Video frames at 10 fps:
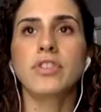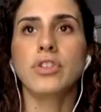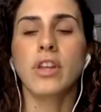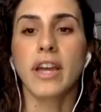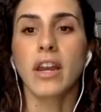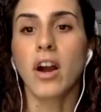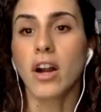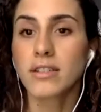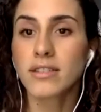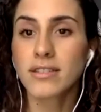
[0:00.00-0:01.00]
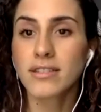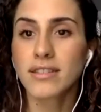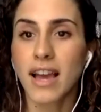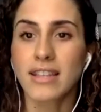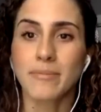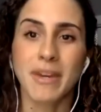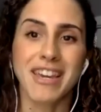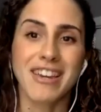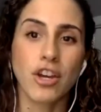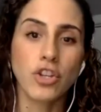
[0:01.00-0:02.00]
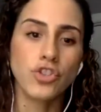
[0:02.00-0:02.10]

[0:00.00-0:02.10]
to look at art as being